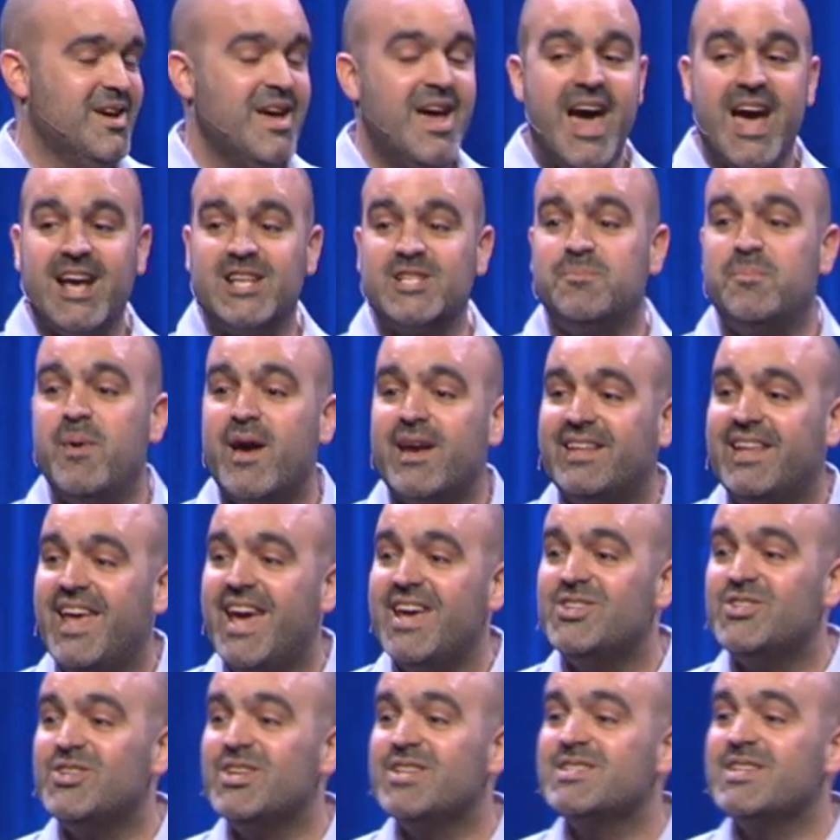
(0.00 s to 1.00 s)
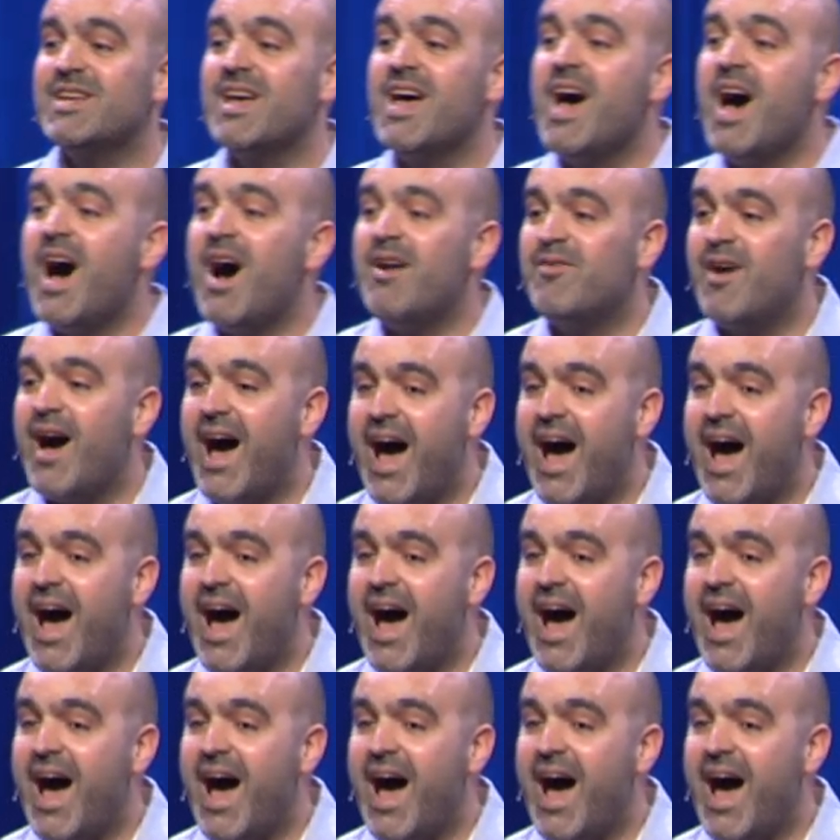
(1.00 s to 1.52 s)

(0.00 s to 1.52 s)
Expectations of a